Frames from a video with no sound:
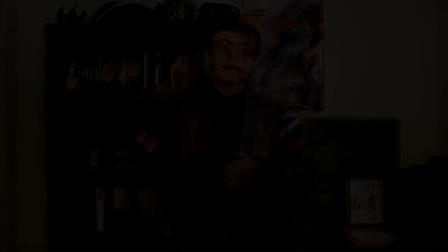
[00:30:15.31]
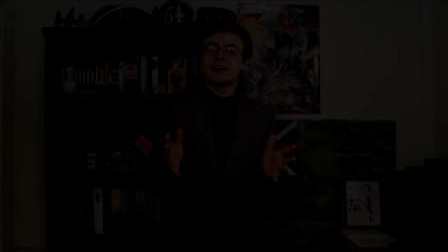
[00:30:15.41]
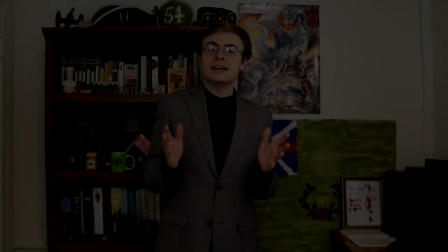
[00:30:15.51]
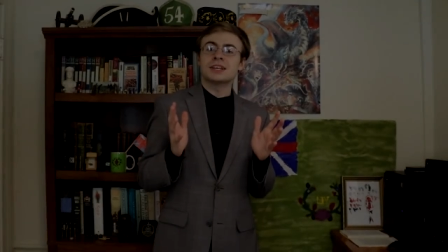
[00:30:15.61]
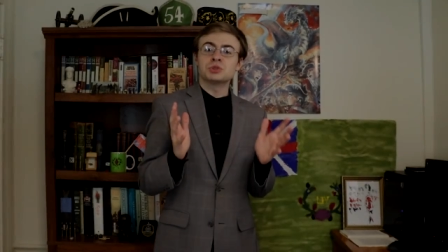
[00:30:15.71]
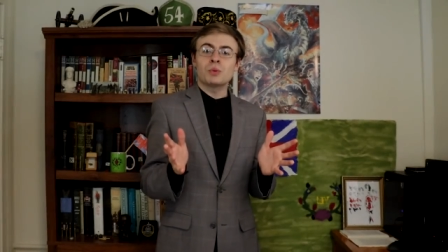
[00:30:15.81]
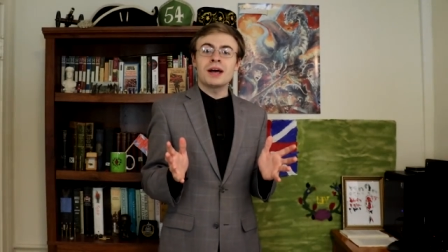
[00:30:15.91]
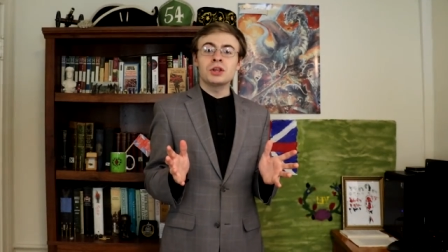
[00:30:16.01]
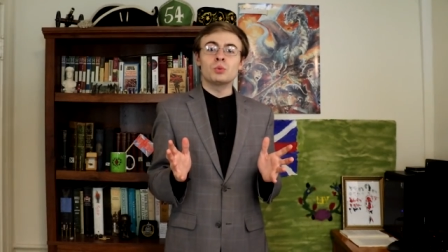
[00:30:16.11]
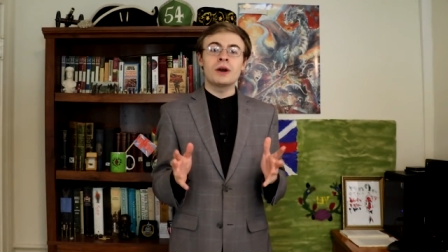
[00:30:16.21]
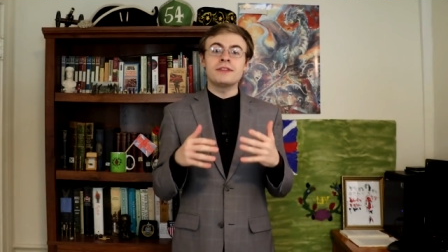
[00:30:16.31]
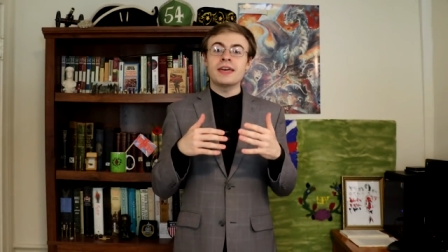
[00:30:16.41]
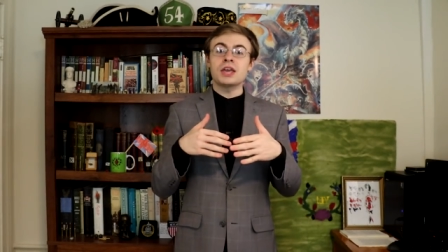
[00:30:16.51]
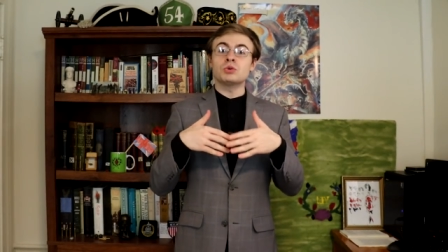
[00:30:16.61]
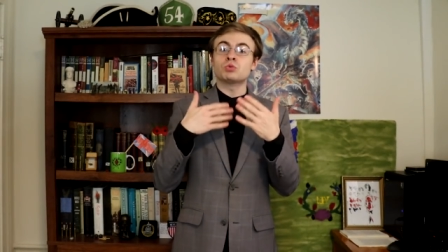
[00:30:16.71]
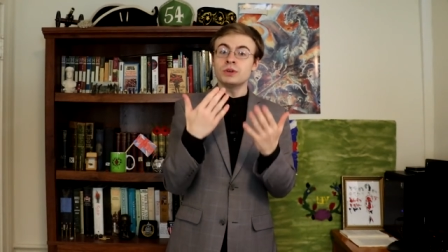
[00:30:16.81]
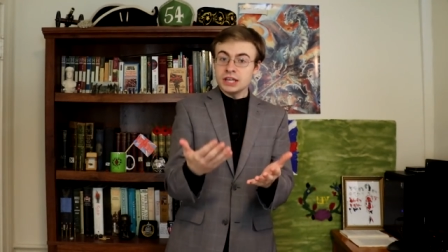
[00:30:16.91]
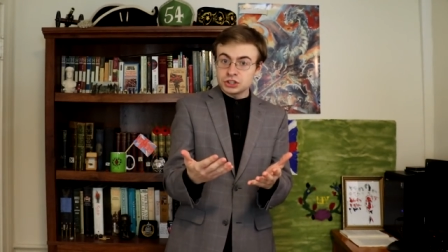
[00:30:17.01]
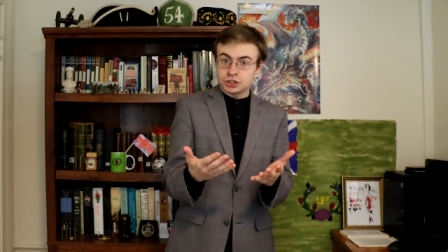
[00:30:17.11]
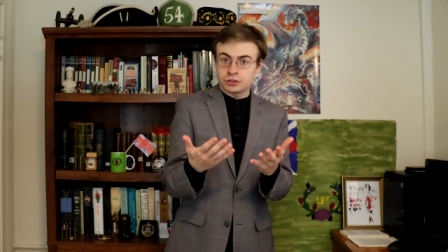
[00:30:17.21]
And then as well, when they
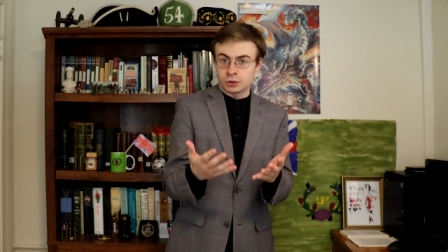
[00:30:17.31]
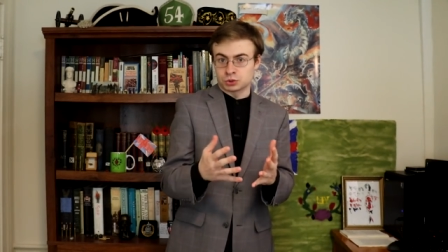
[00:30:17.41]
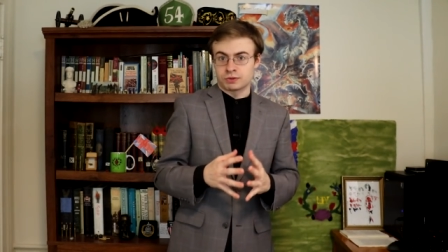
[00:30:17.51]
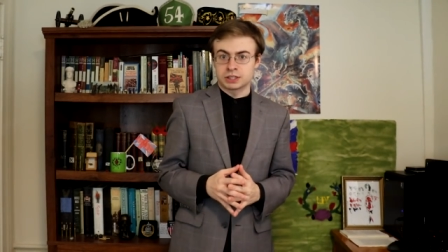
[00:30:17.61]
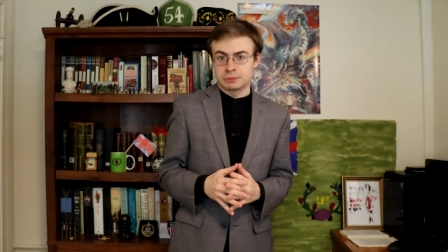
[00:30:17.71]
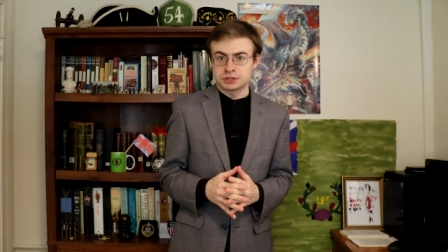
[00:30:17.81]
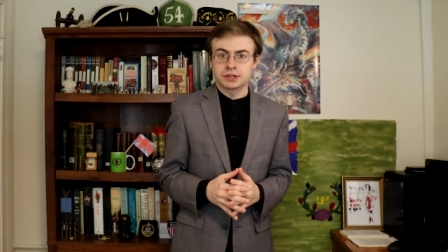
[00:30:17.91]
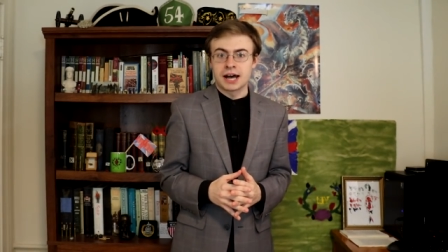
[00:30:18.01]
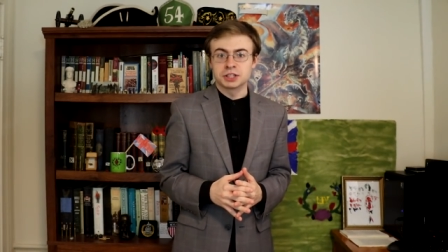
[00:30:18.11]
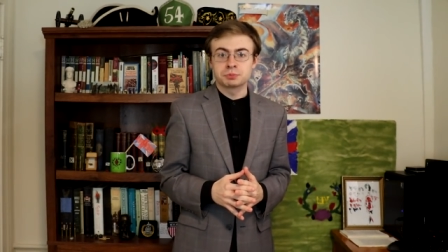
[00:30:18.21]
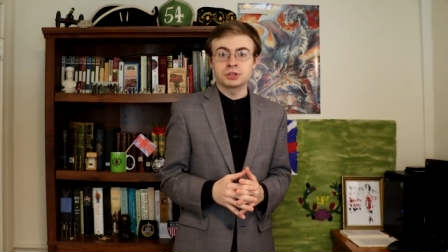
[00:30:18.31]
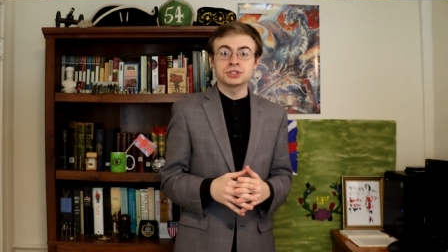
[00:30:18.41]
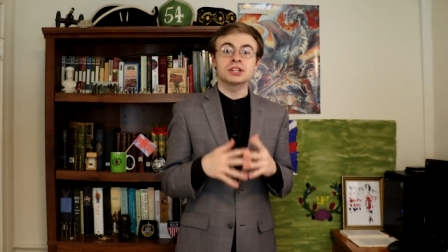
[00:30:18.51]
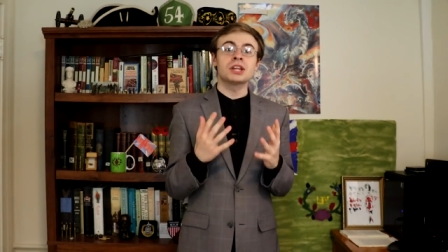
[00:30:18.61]
reached those regimental hospitals,